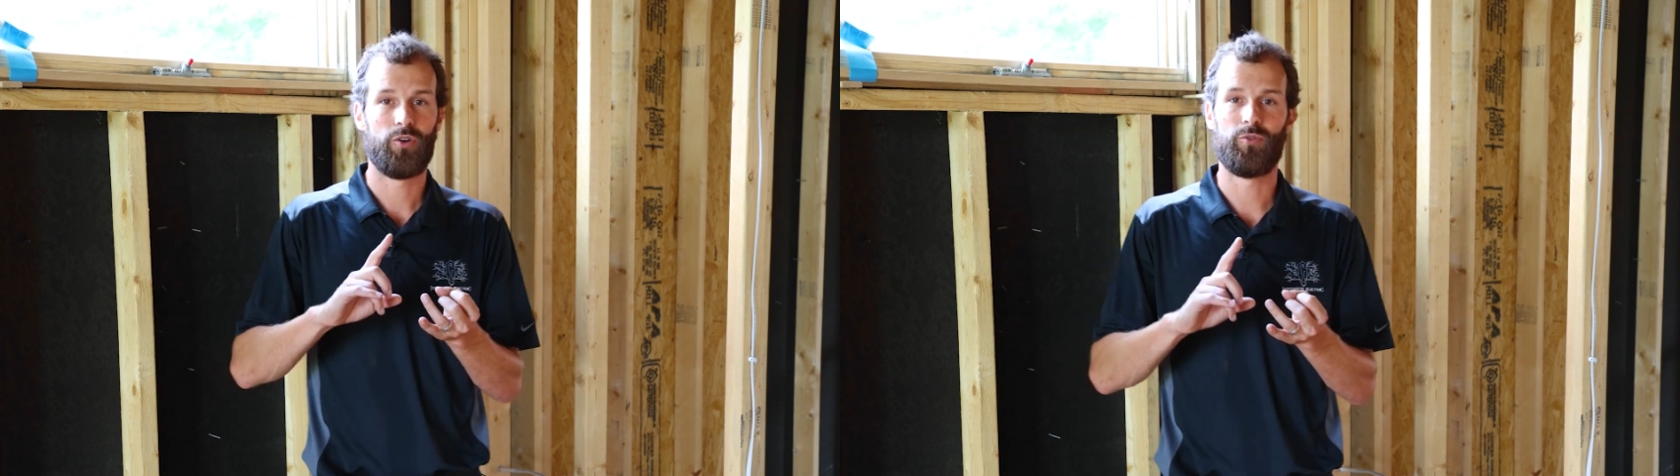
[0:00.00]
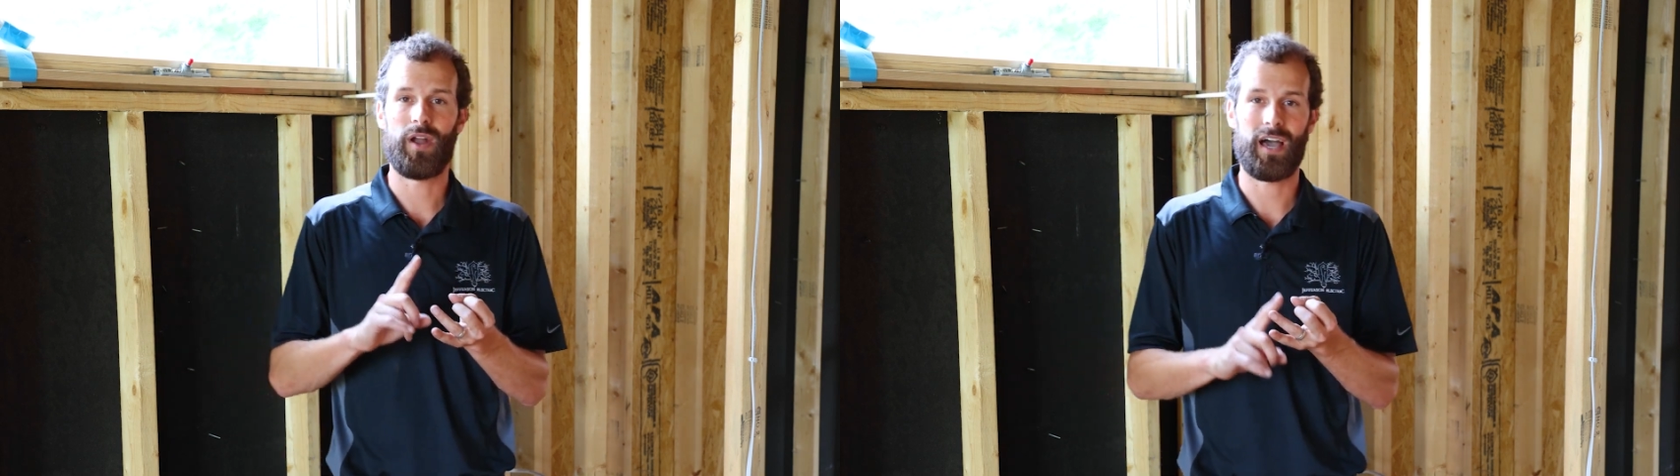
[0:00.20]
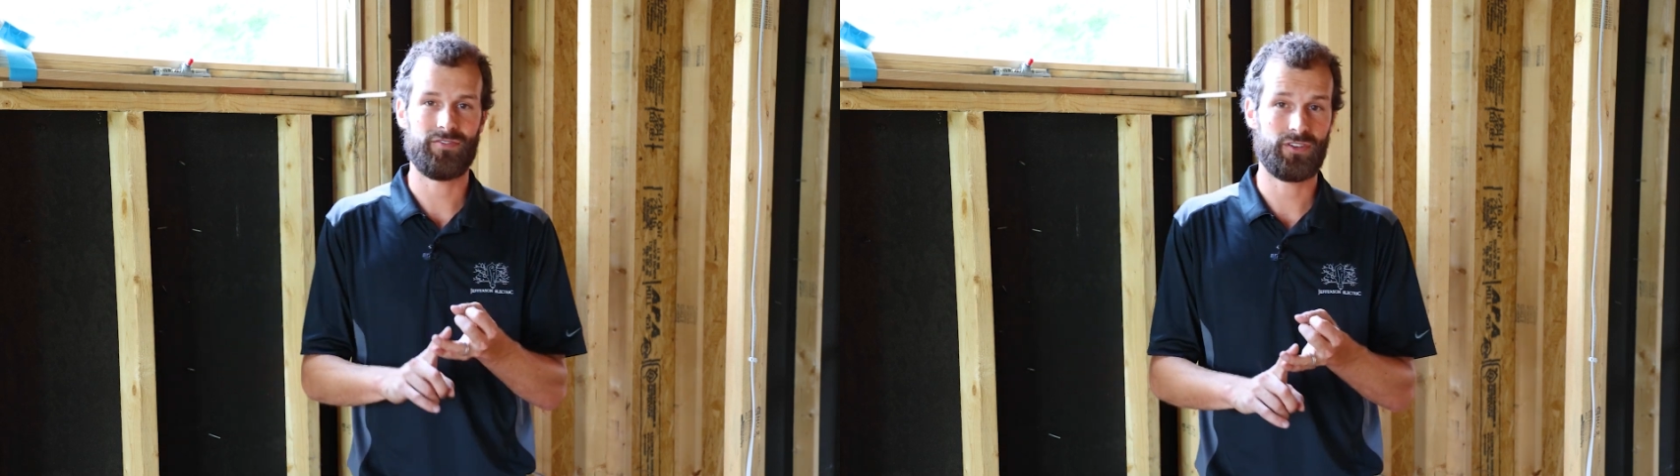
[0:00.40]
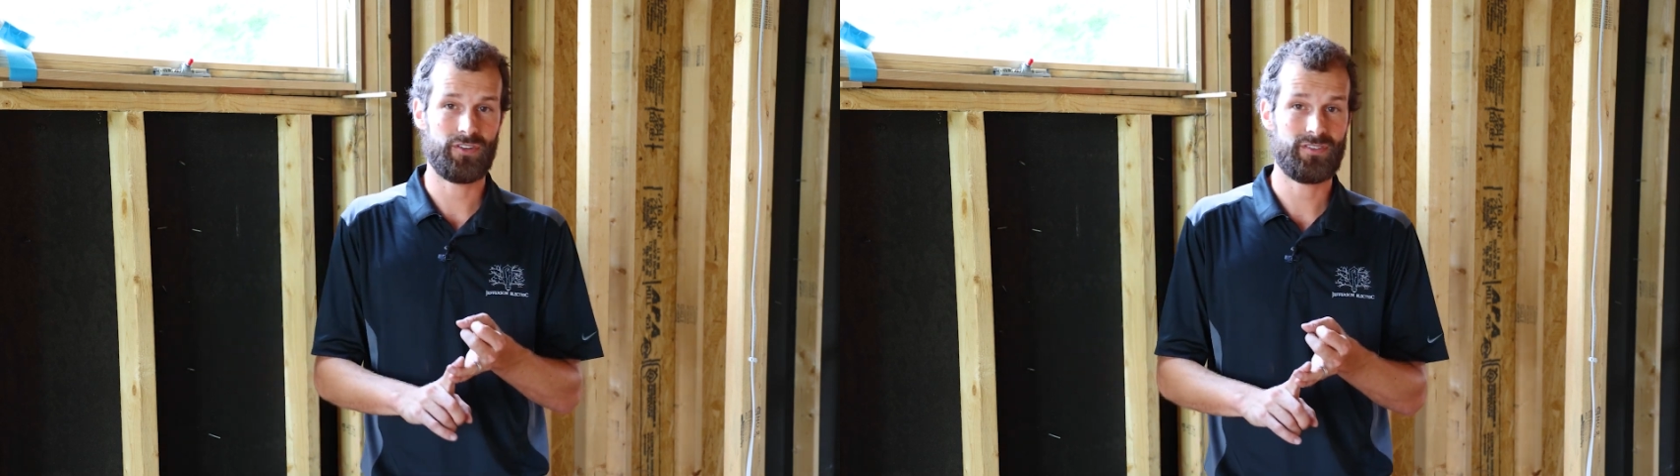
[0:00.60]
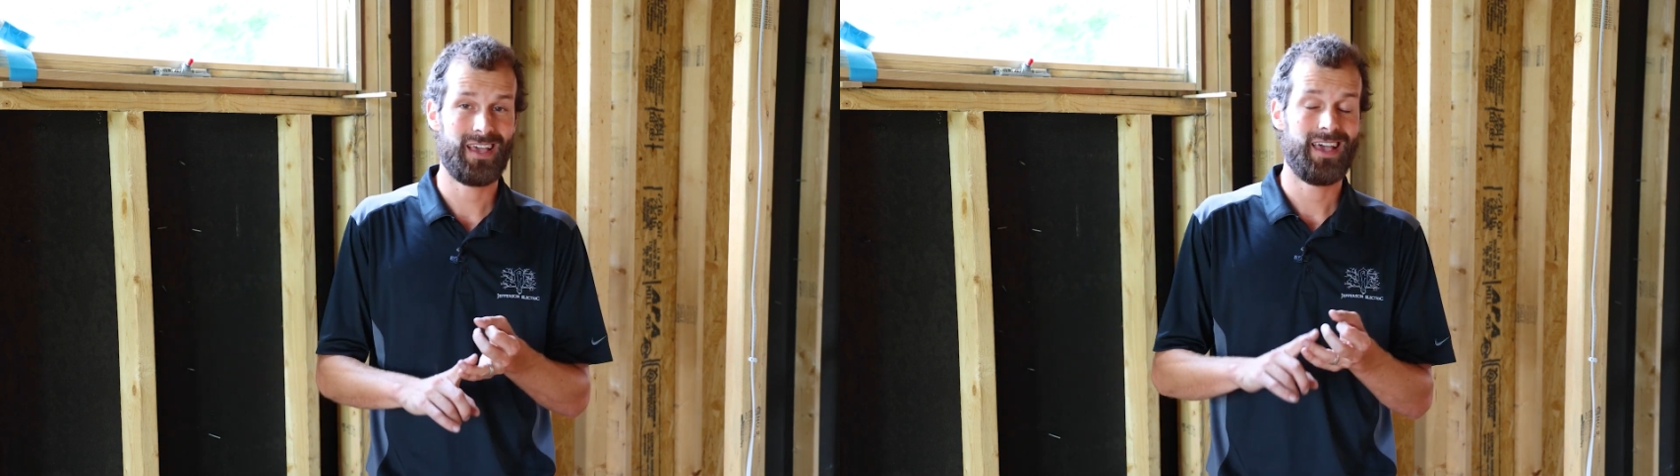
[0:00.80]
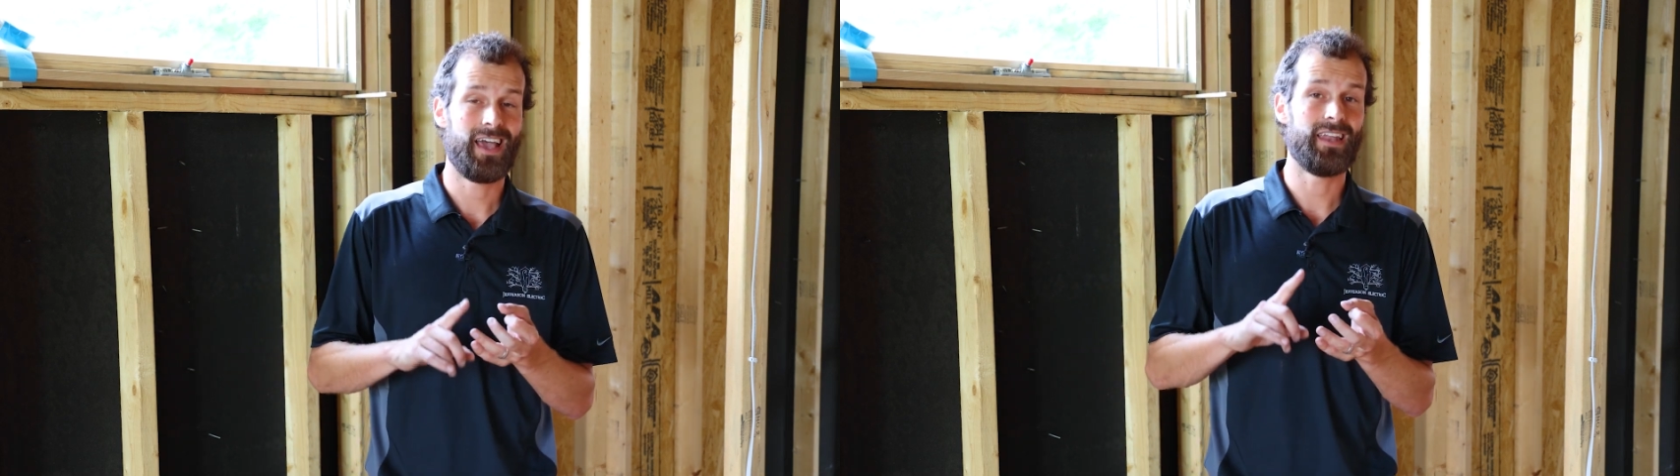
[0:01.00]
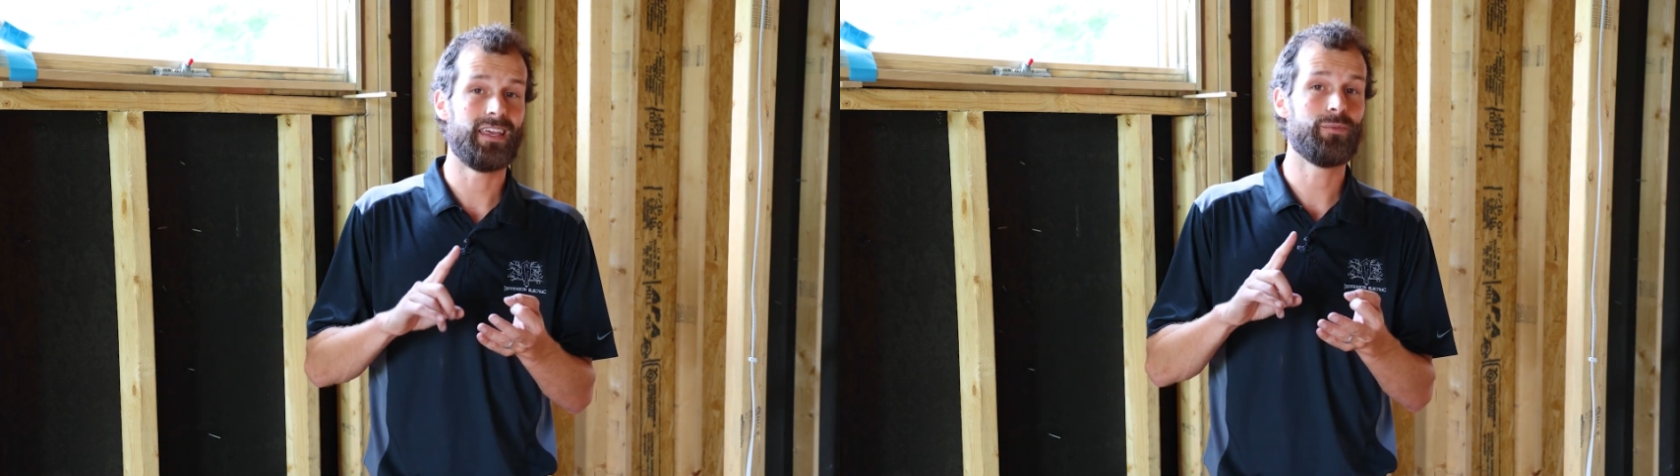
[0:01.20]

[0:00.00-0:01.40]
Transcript: rafters, and